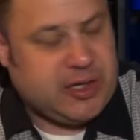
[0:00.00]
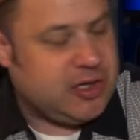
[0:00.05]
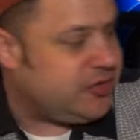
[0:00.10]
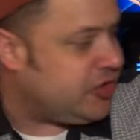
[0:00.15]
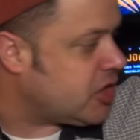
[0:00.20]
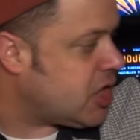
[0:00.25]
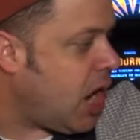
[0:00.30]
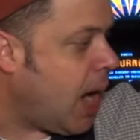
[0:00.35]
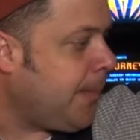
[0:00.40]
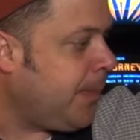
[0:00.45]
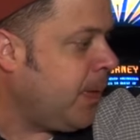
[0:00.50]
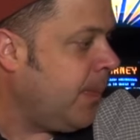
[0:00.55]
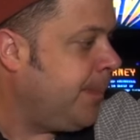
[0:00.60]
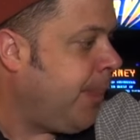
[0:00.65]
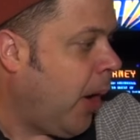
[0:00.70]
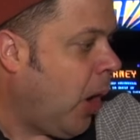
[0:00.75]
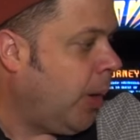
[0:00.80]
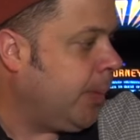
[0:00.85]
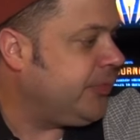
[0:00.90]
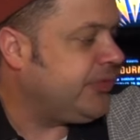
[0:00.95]
there's a couple
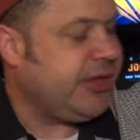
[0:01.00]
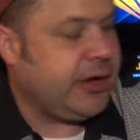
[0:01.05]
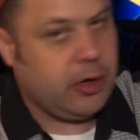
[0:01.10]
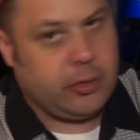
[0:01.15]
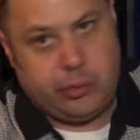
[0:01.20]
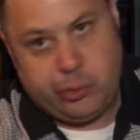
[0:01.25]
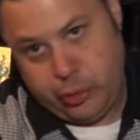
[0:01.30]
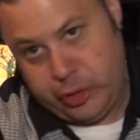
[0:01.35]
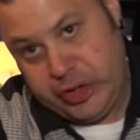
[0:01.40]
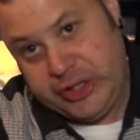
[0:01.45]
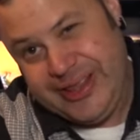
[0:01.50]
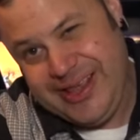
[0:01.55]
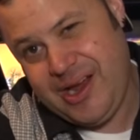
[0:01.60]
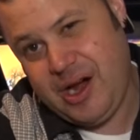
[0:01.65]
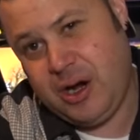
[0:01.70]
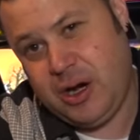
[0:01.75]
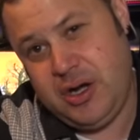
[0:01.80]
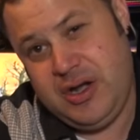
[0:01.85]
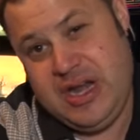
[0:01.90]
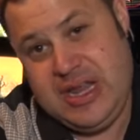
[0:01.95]
bulbs that are really
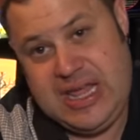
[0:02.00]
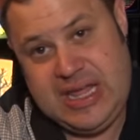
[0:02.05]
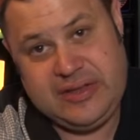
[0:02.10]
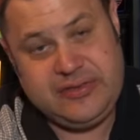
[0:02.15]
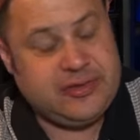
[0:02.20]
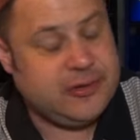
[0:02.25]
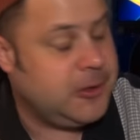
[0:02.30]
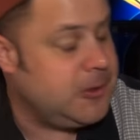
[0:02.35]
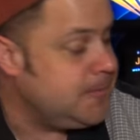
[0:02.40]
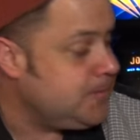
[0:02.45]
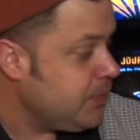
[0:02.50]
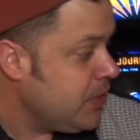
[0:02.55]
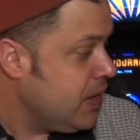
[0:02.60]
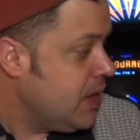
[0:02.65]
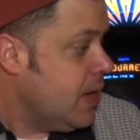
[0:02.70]
hard to get to